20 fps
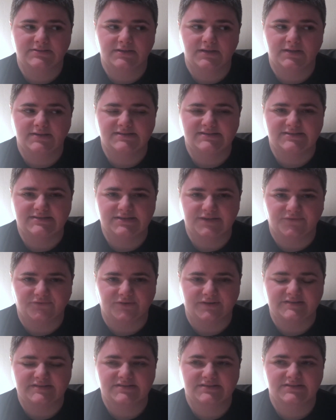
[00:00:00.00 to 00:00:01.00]
a
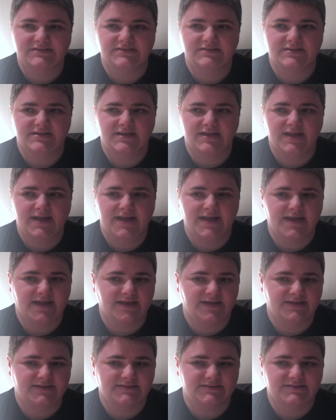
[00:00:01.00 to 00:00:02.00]
difference.
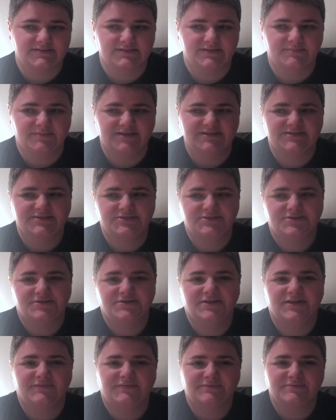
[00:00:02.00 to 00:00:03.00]
And my sister
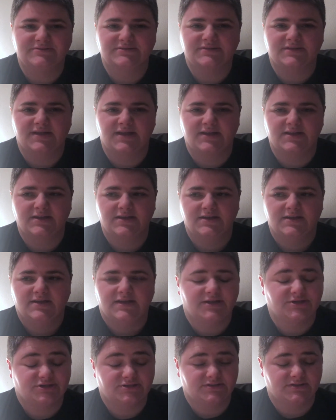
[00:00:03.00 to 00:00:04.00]
even was like,
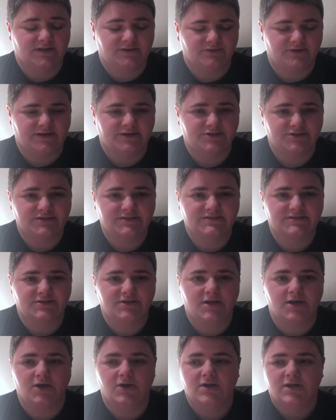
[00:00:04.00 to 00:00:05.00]
and granted she doesn't
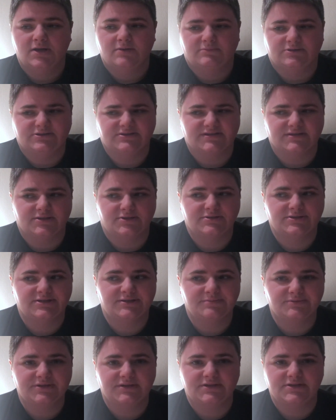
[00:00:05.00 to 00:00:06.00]
know, but she's like, there's a
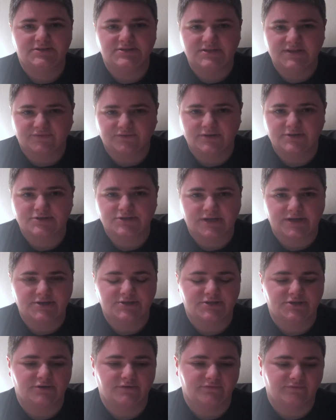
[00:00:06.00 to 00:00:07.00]
completely different change
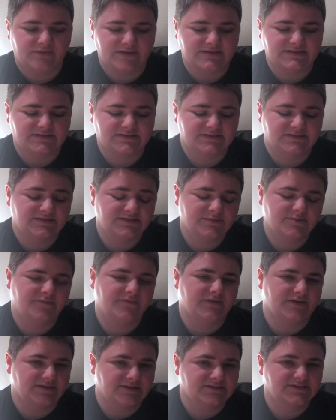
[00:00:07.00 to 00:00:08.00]
in your face. And some of
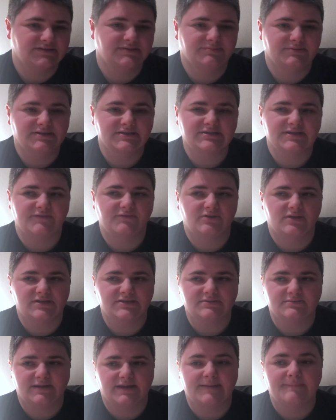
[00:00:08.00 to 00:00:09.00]
it is because I've
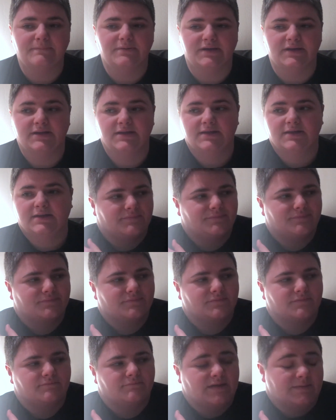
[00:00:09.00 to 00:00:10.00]
lost weight, but
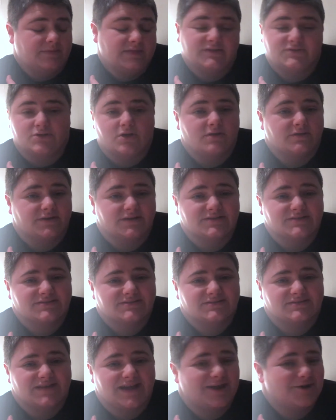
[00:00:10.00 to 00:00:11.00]
maybe that's all it
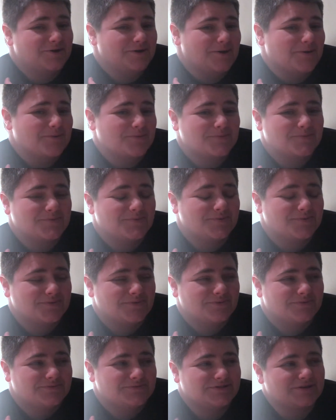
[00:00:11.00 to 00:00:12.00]
is. I don't know.
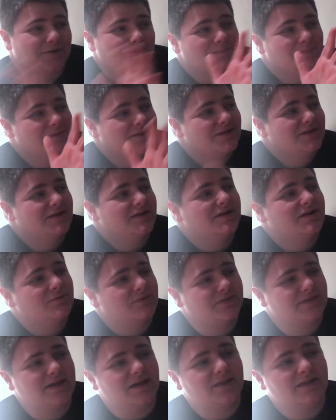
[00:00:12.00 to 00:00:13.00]
So,
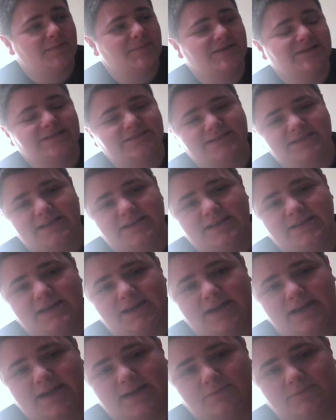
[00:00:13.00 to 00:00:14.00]
with that being said,
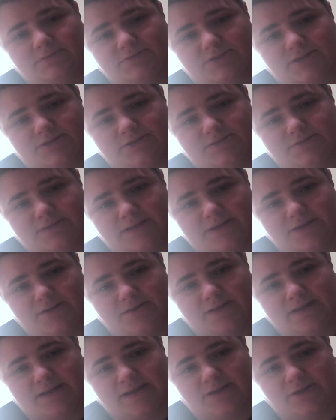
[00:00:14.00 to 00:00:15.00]
I will talk to you later,
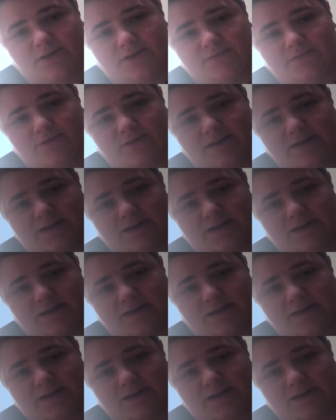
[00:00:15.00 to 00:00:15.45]
and you'll have a great